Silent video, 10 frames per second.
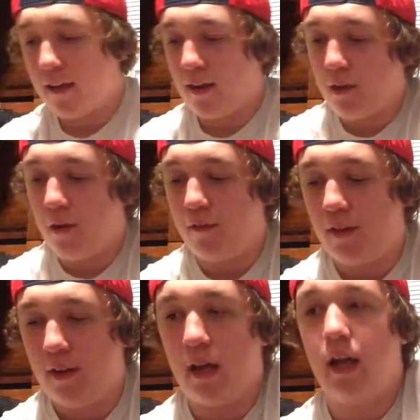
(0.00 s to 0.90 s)
that's all for
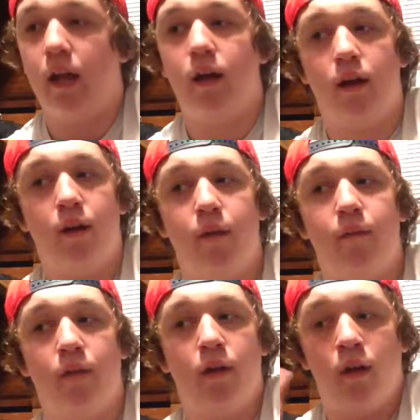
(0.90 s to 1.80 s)
today.
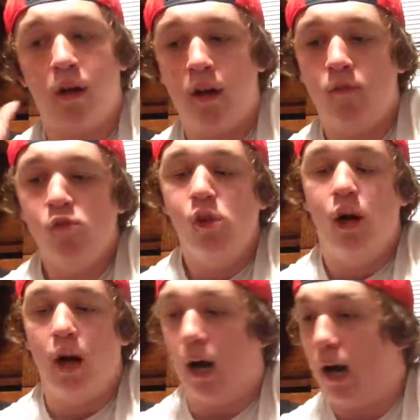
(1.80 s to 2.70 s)

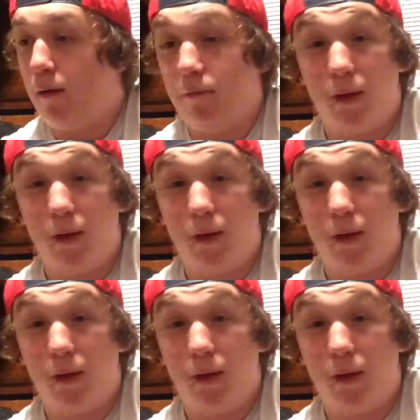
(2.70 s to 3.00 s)
Um,